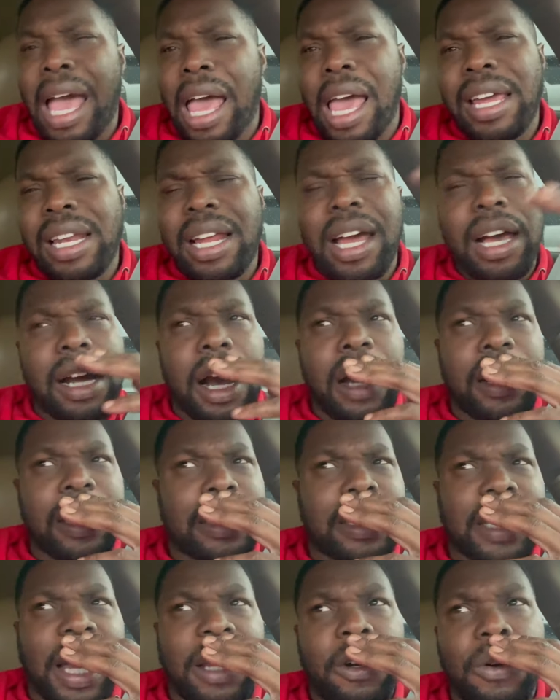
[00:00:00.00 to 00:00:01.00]
And I
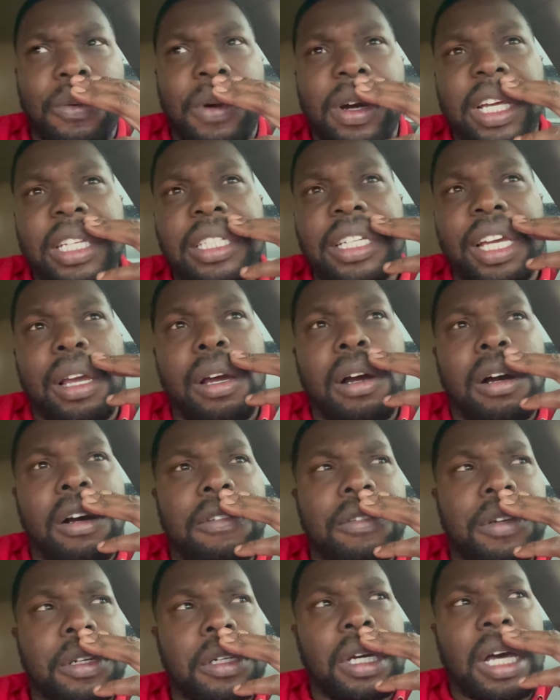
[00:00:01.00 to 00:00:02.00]
honestly, I don't want a day
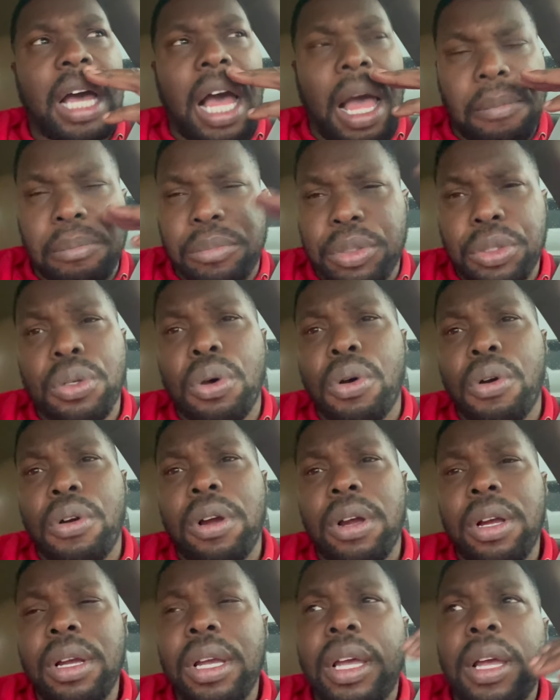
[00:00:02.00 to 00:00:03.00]
off. Yeah, I'm
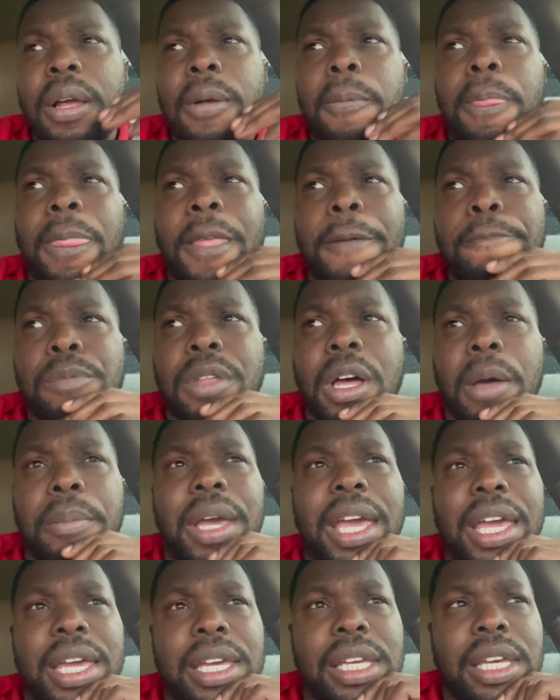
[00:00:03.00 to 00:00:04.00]
sore, I'm
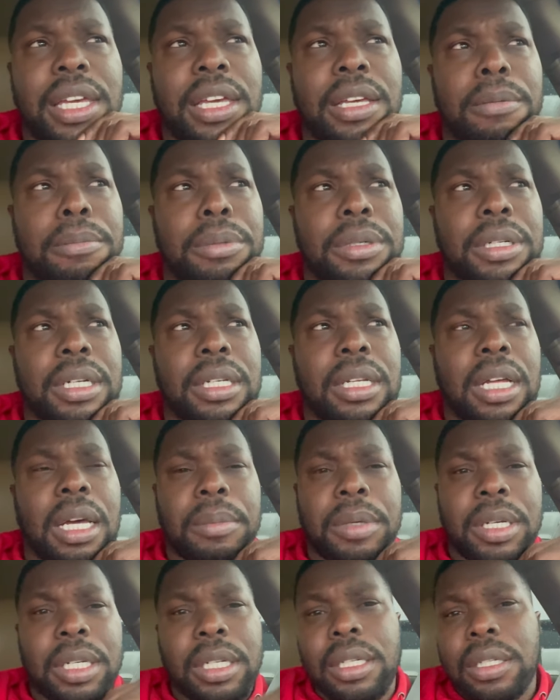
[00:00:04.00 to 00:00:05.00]
aching, but I
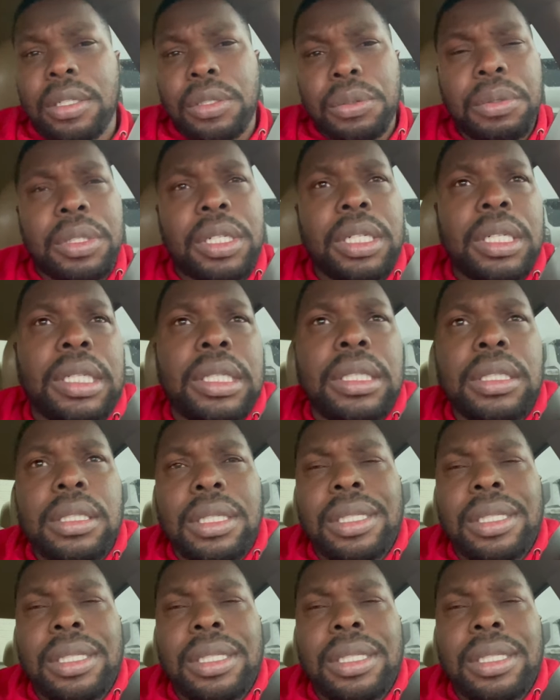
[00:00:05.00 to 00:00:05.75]
mean, it is what it is.